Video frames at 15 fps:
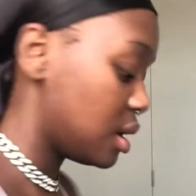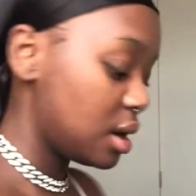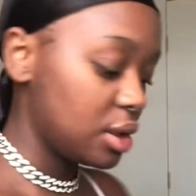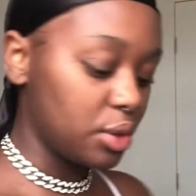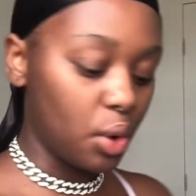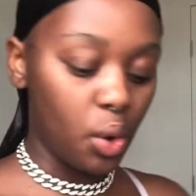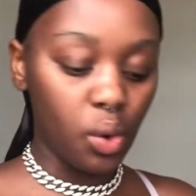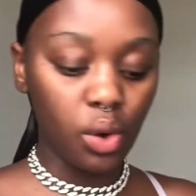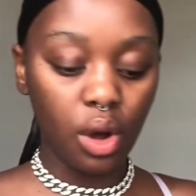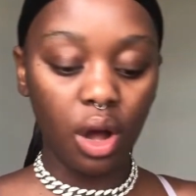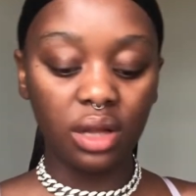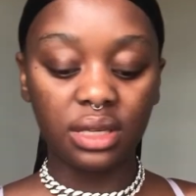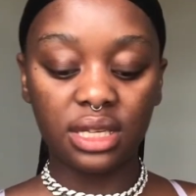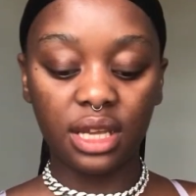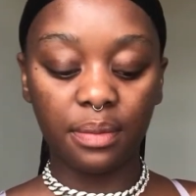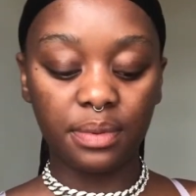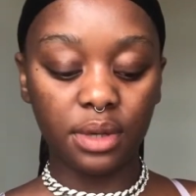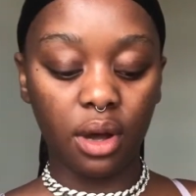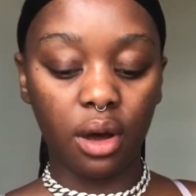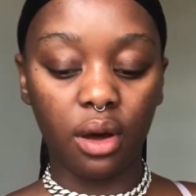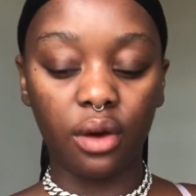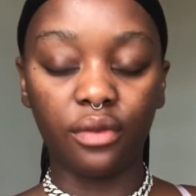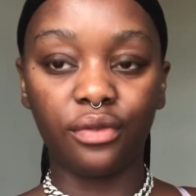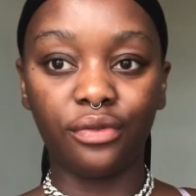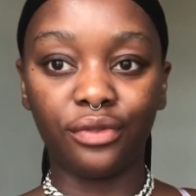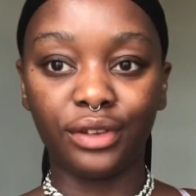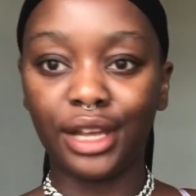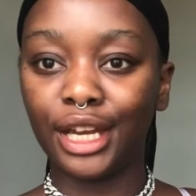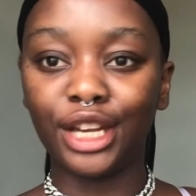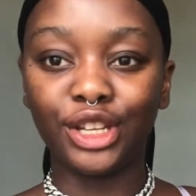the whole concept of
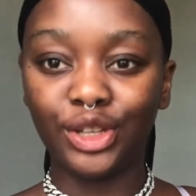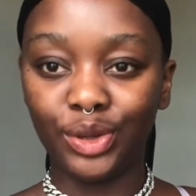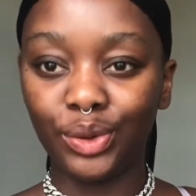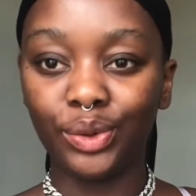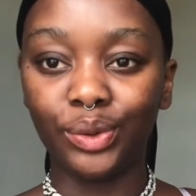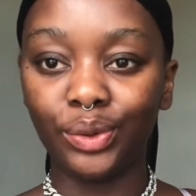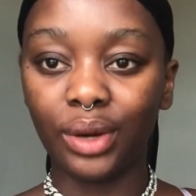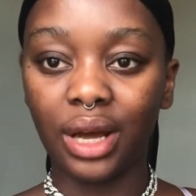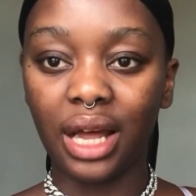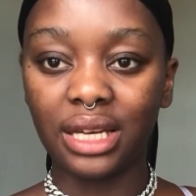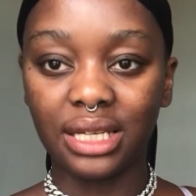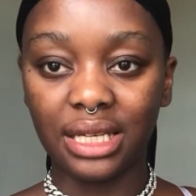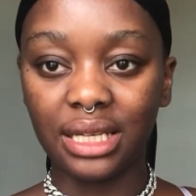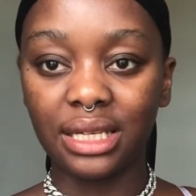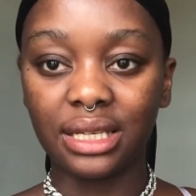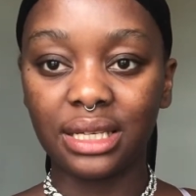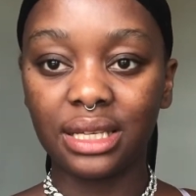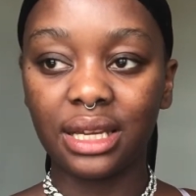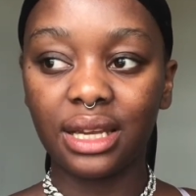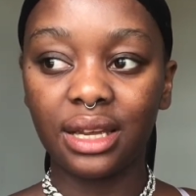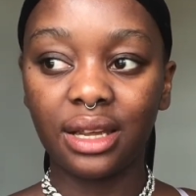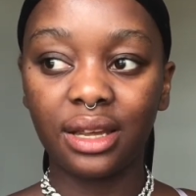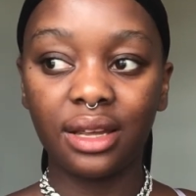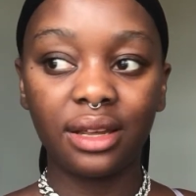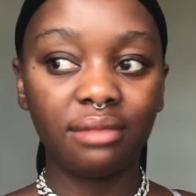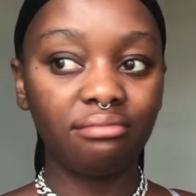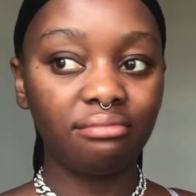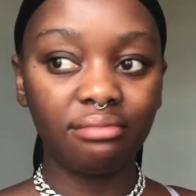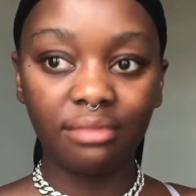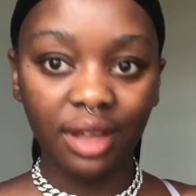getting new undies
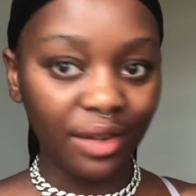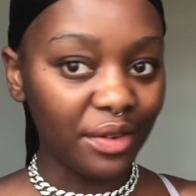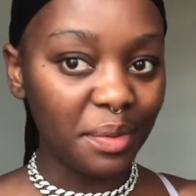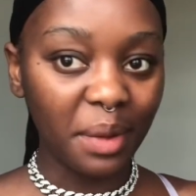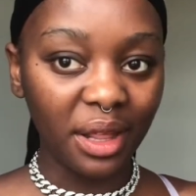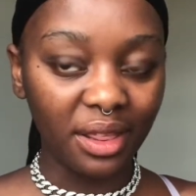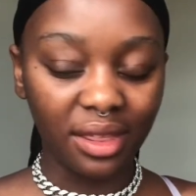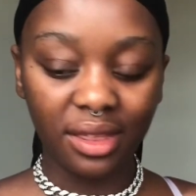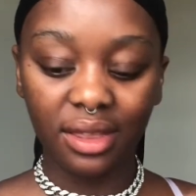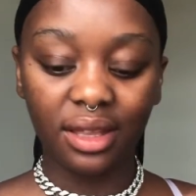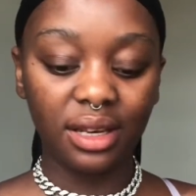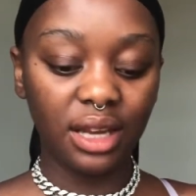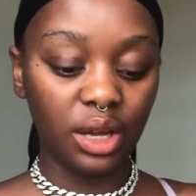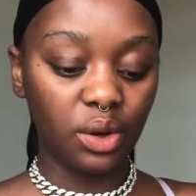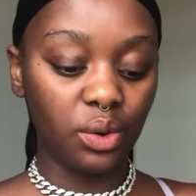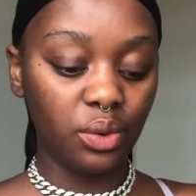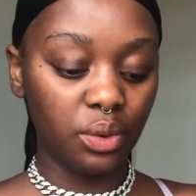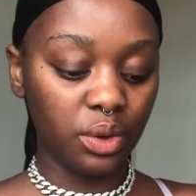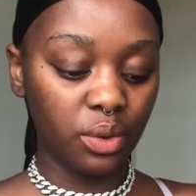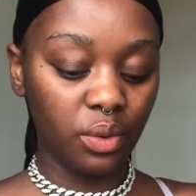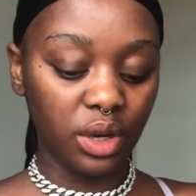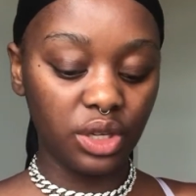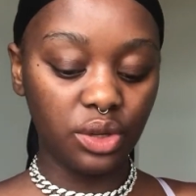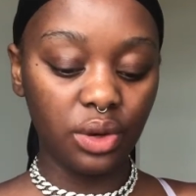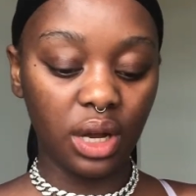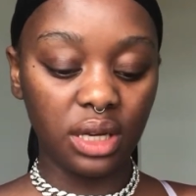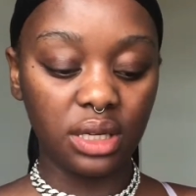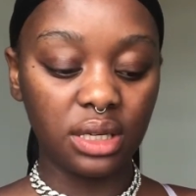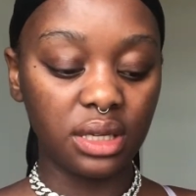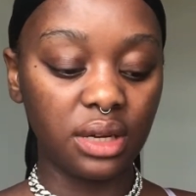every month. Like, who wouldn't want new
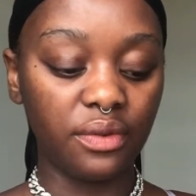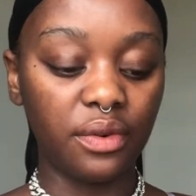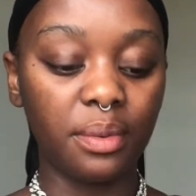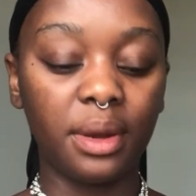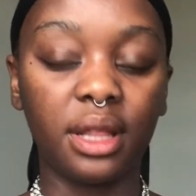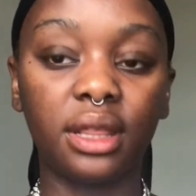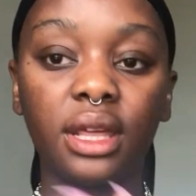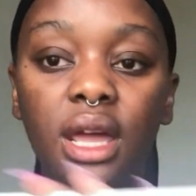undies every month?